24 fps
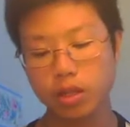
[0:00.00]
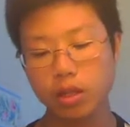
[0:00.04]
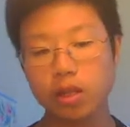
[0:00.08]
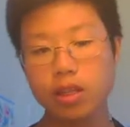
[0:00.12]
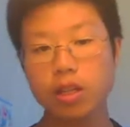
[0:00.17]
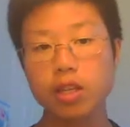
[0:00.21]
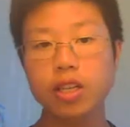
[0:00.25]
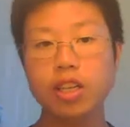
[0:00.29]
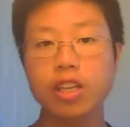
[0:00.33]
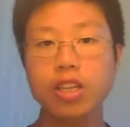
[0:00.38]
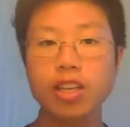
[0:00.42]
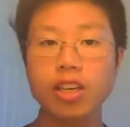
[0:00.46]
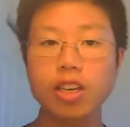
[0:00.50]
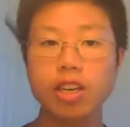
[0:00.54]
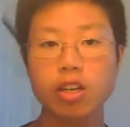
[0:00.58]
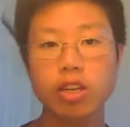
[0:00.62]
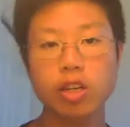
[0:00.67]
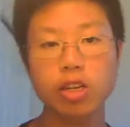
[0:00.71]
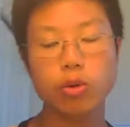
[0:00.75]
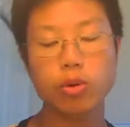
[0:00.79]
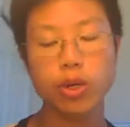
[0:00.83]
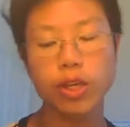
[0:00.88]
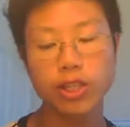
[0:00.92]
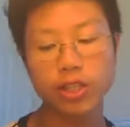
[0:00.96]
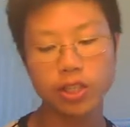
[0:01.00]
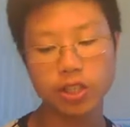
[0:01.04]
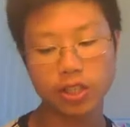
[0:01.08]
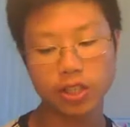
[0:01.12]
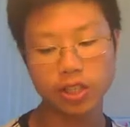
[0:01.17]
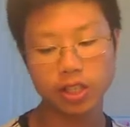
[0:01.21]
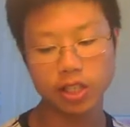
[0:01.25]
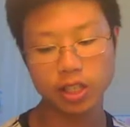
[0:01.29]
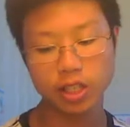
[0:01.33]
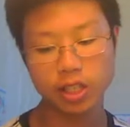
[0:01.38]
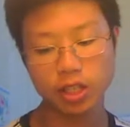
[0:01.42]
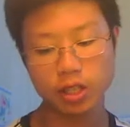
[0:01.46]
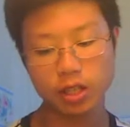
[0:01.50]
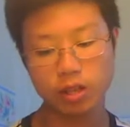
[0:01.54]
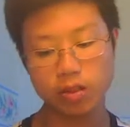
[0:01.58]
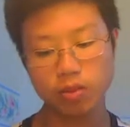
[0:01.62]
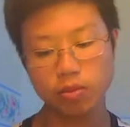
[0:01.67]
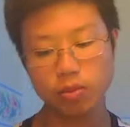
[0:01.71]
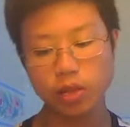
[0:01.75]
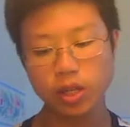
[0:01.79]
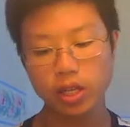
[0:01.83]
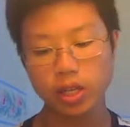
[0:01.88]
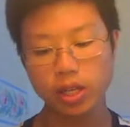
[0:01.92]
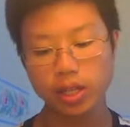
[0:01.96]
Looking at our equation sheet,
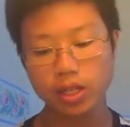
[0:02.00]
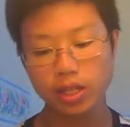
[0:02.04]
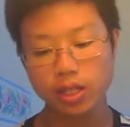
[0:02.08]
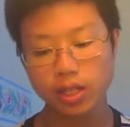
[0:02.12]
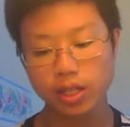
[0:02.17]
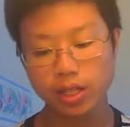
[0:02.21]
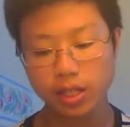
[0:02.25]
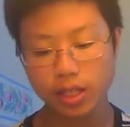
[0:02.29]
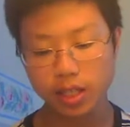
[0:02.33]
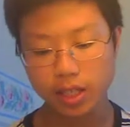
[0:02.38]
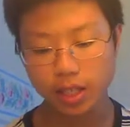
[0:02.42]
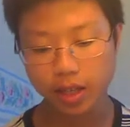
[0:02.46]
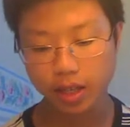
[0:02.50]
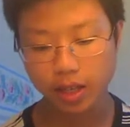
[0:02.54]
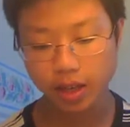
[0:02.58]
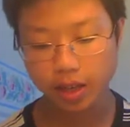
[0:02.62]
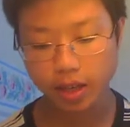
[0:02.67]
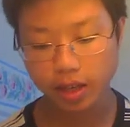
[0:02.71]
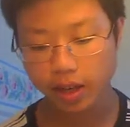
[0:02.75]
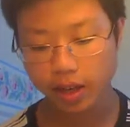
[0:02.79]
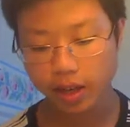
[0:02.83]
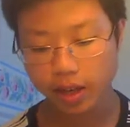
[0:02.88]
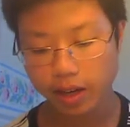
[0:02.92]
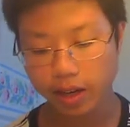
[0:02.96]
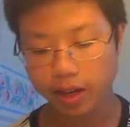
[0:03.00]
we can see that